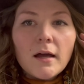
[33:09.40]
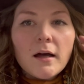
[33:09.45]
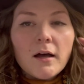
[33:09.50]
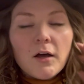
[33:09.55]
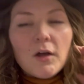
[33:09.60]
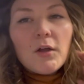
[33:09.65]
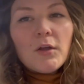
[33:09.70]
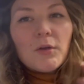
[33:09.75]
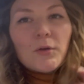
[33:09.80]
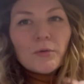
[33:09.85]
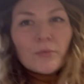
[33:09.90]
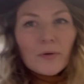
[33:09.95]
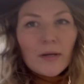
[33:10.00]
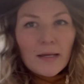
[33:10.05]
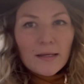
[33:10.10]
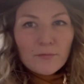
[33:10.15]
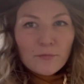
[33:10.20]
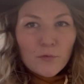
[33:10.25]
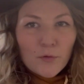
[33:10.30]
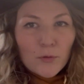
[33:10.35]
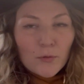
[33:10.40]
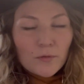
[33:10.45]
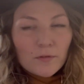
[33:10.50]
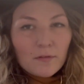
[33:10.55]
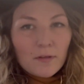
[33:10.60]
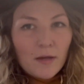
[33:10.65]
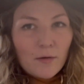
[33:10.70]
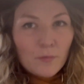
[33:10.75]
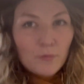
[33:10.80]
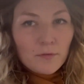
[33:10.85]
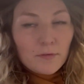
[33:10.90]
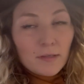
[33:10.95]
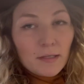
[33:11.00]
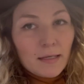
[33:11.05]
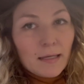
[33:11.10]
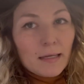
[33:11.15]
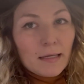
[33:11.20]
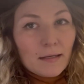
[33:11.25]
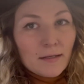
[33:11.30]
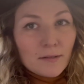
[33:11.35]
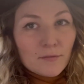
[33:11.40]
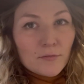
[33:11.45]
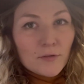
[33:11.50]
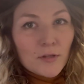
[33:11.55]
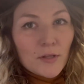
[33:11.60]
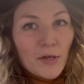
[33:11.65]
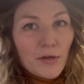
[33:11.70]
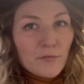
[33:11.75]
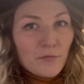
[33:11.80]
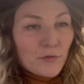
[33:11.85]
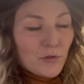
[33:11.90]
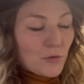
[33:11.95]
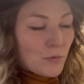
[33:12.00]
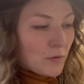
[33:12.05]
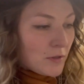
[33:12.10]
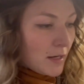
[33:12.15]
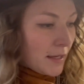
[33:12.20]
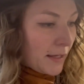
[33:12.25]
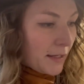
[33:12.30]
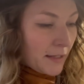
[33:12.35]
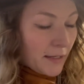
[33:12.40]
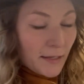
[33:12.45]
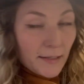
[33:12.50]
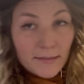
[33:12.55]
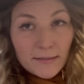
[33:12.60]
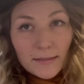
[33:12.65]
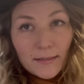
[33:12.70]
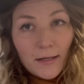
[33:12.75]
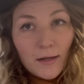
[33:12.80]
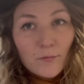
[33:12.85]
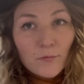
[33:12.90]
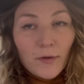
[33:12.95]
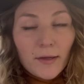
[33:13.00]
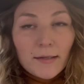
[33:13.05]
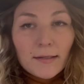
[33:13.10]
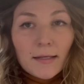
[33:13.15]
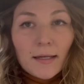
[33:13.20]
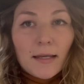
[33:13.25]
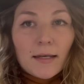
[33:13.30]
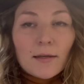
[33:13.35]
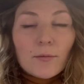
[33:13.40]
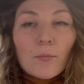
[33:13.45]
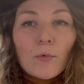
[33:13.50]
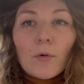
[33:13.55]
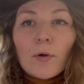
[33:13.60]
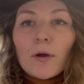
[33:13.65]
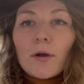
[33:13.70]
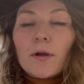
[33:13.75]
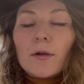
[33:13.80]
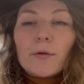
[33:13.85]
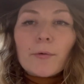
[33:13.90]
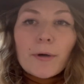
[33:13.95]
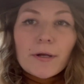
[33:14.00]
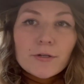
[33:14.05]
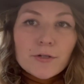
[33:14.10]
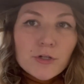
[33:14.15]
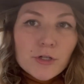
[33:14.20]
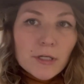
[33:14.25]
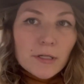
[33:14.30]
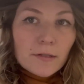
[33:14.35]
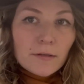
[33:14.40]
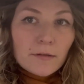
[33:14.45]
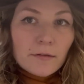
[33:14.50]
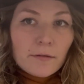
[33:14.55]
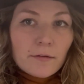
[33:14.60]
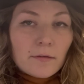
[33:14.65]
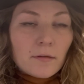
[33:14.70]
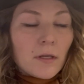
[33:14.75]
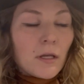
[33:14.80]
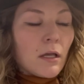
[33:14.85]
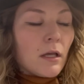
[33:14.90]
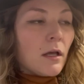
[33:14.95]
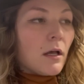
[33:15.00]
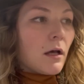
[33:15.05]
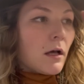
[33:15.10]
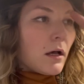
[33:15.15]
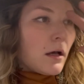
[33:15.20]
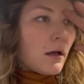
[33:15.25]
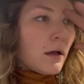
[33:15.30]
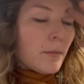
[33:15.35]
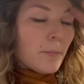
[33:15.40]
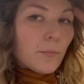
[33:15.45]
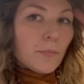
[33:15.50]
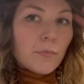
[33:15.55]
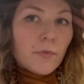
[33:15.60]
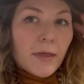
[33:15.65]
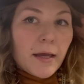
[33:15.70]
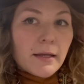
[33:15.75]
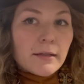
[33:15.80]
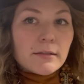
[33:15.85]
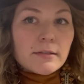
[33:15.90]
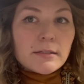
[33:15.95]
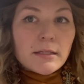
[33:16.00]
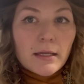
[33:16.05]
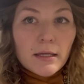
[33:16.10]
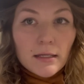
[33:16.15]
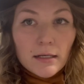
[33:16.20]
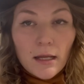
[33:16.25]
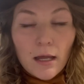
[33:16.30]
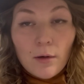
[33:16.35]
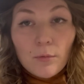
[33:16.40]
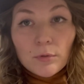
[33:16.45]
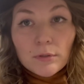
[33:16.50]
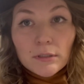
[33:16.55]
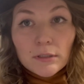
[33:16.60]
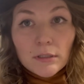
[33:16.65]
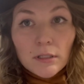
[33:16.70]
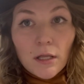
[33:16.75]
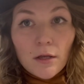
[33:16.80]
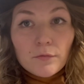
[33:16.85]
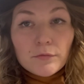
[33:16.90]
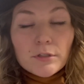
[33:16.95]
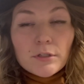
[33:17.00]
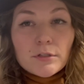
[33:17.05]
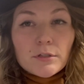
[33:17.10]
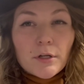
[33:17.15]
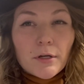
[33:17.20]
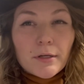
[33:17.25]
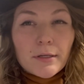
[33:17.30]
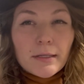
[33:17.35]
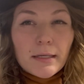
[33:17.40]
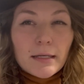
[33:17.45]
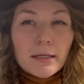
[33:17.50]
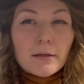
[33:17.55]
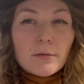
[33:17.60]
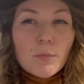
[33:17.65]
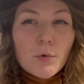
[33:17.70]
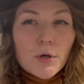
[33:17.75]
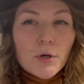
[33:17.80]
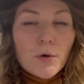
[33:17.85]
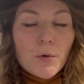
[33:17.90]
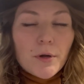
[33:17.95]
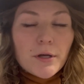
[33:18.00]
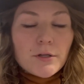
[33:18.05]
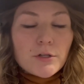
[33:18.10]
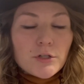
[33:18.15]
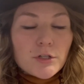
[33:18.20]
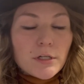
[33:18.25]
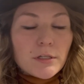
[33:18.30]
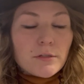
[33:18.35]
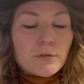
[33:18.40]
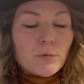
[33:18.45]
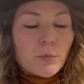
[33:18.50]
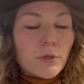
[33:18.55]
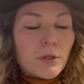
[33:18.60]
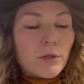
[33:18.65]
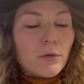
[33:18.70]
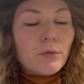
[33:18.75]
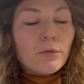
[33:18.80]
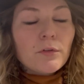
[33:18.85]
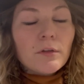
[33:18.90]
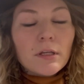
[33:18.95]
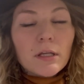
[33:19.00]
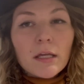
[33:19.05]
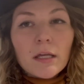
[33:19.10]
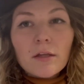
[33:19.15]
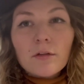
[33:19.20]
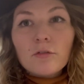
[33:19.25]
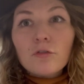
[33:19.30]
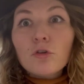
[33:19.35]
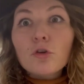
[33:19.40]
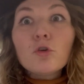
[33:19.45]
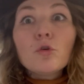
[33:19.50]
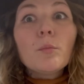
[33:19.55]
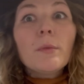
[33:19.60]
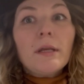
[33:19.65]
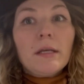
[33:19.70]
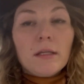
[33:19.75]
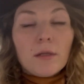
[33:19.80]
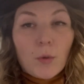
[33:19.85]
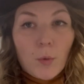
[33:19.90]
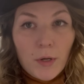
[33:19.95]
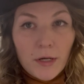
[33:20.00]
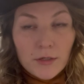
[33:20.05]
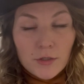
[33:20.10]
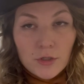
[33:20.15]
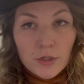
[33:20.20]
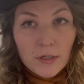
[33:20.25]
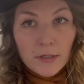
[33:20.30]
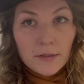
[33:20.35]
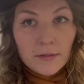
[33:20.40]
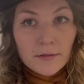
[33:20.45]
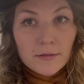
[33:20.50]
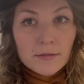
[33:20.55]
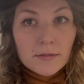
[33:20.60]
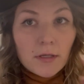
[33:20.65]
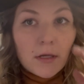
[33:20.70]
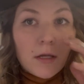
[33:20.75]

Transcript: All right, folks, that was the end of the live Q&A. I did not find any more questions. That said, I would love to start getting more questions. We used to get too many questions